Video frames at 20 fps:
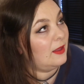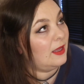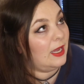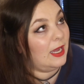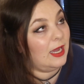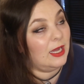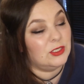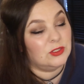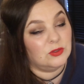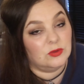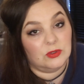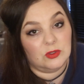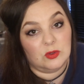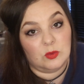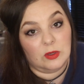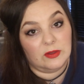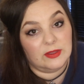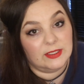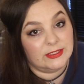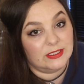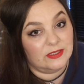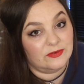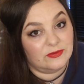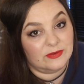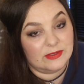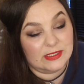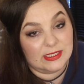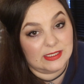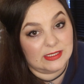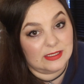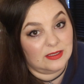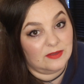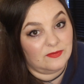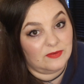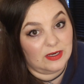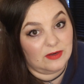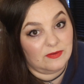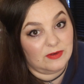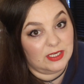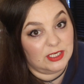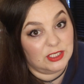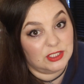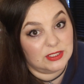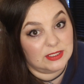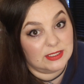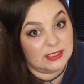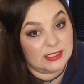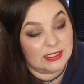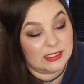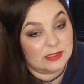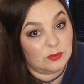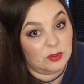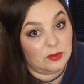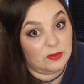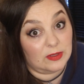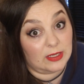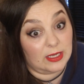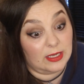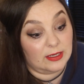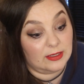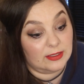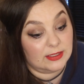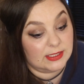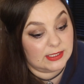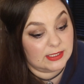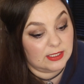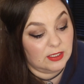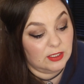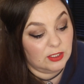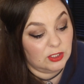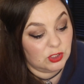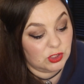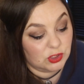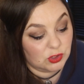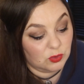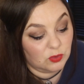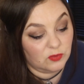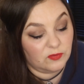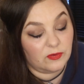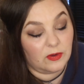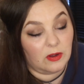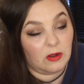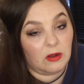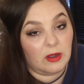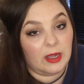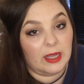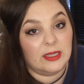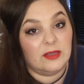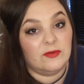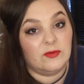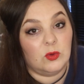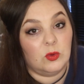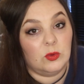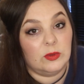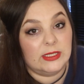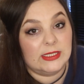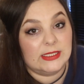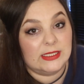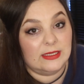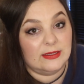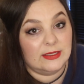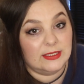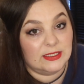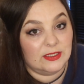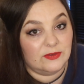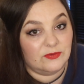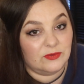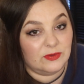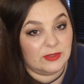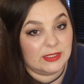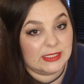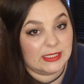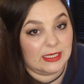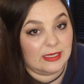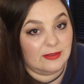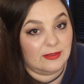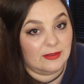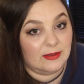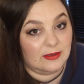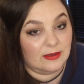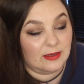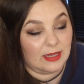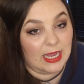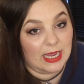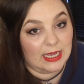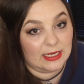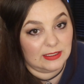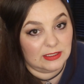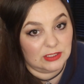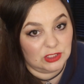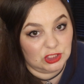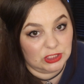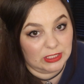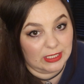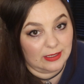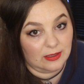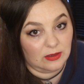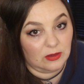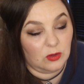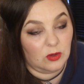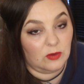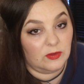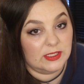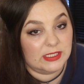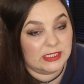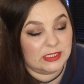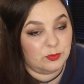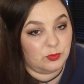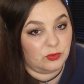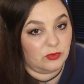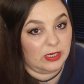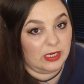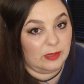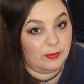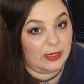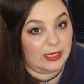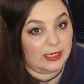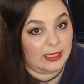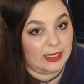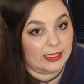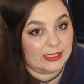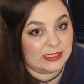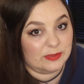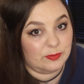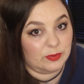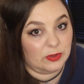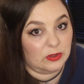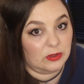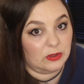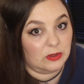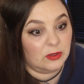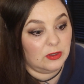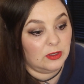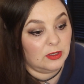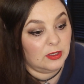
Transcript: I don't know what the difference is in the variations this month, guys. So far, I've only seen the difference in the hand gel or the spray by S Bar.